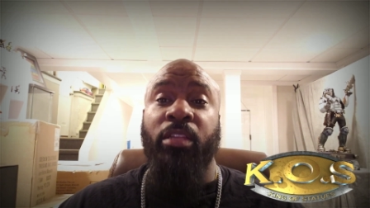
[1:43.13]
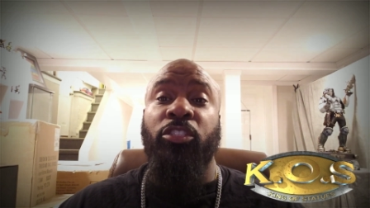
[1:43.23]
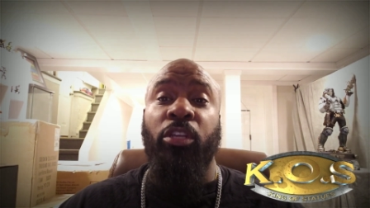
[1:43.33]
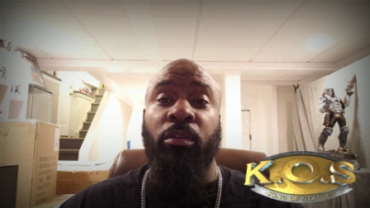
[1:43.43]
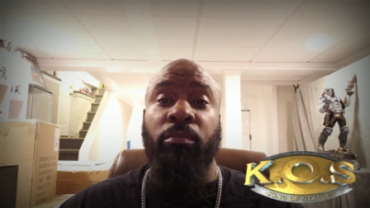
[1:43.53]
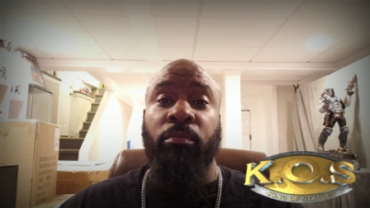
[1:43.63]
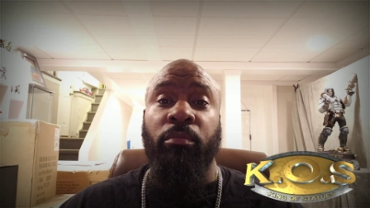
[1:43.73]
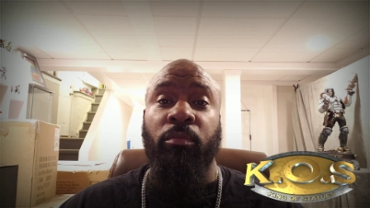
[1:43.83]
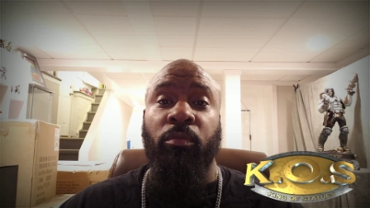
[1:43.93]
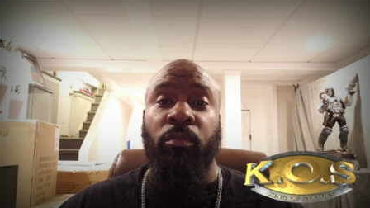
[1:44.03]
So,
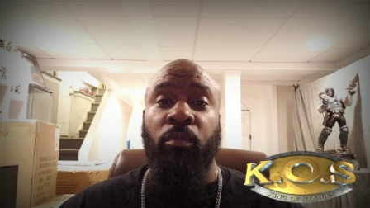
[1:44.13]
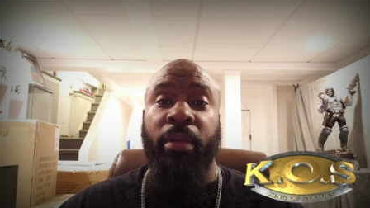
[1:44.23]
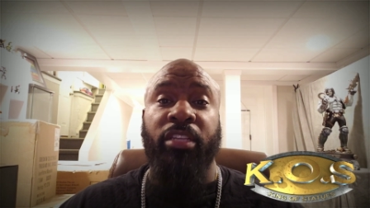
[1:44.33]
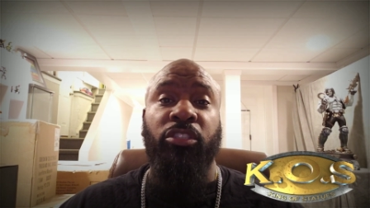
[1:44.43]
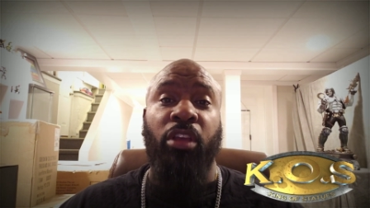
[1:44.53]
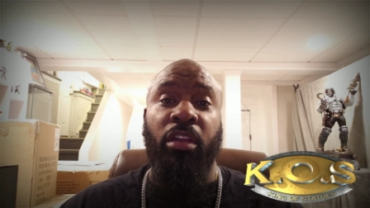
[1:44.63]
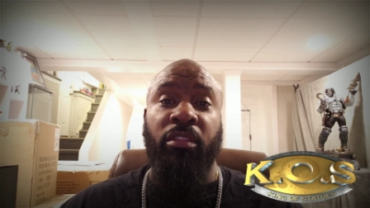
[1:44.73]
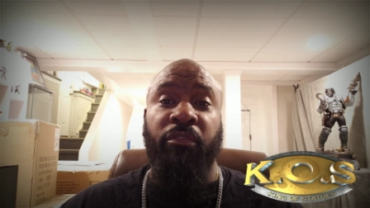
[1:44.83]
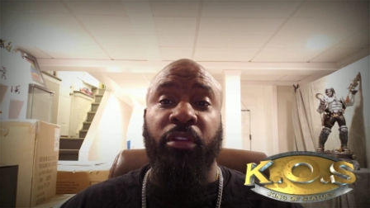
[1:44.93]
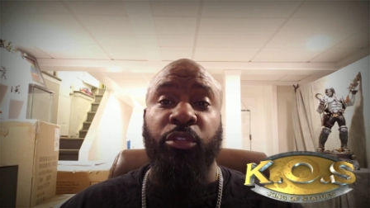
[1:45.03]
when I started
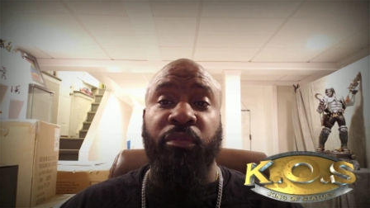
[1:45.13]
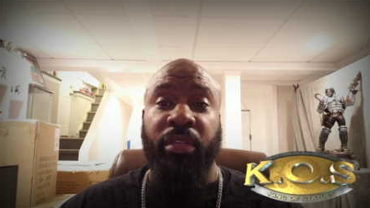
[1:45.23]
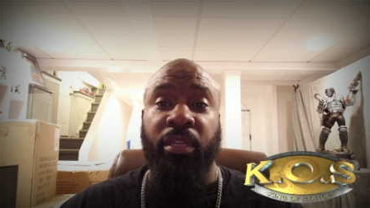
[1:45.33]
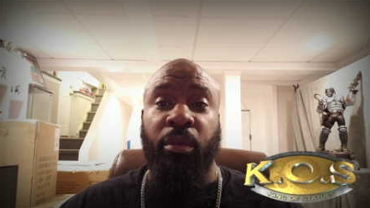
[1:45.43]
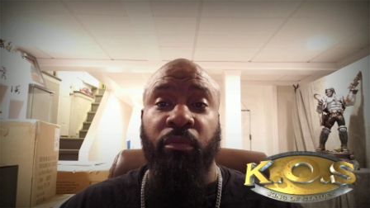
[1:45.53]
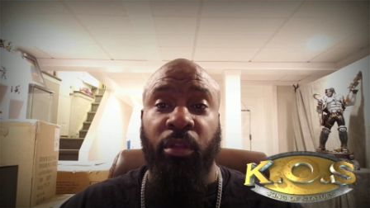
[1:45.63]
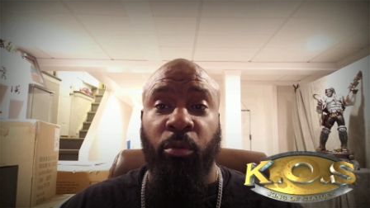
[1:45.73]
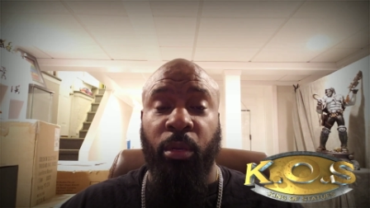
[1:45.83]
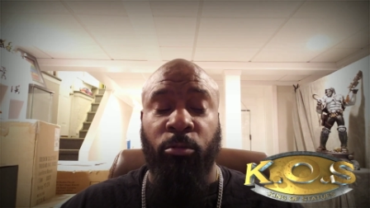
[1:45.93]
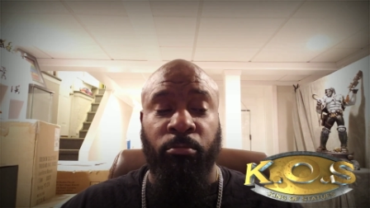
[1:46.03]
the first video of
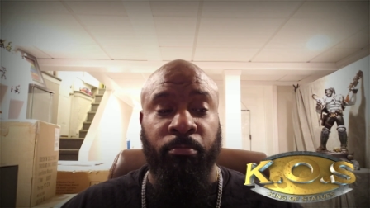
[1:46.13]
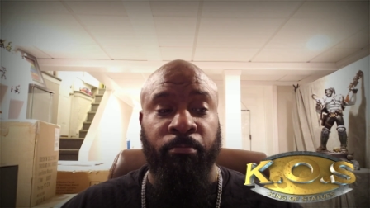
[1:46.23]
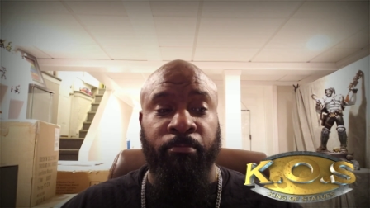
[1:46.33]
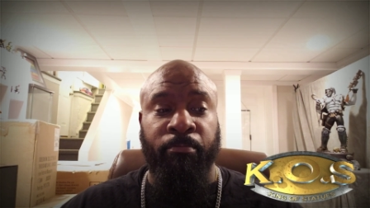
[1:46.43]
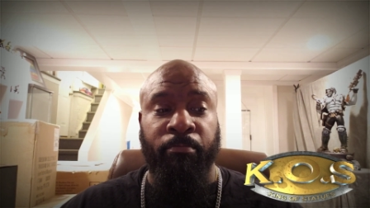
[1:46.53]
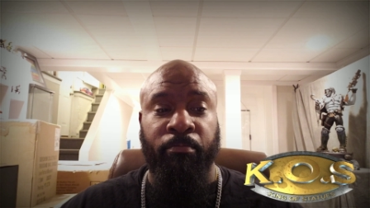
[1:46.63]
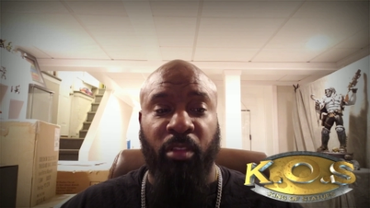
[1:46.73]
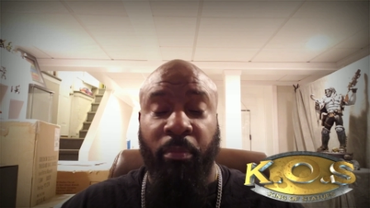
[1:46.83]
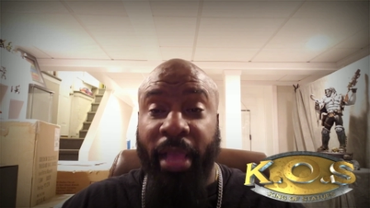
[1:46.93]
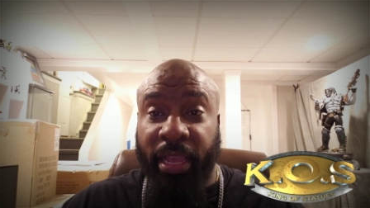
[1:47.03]
Lobo,
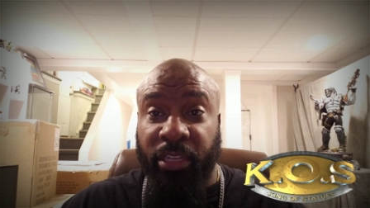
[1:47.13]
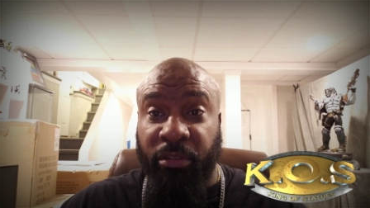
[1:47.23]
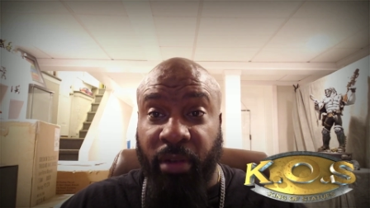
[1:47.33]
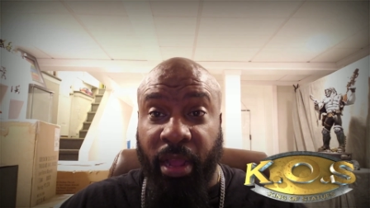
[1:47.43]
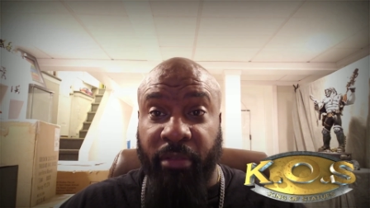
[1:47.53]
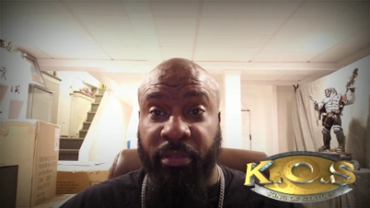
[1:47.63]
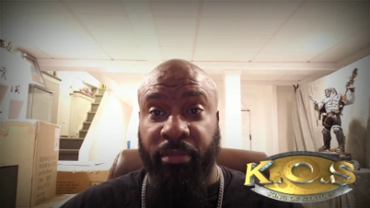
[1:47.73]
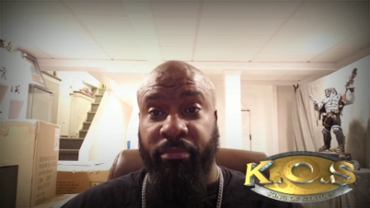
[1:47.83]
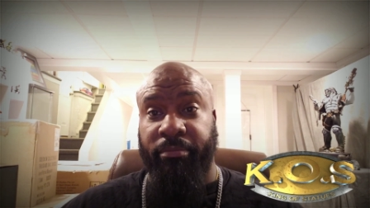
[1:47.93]
package arrived.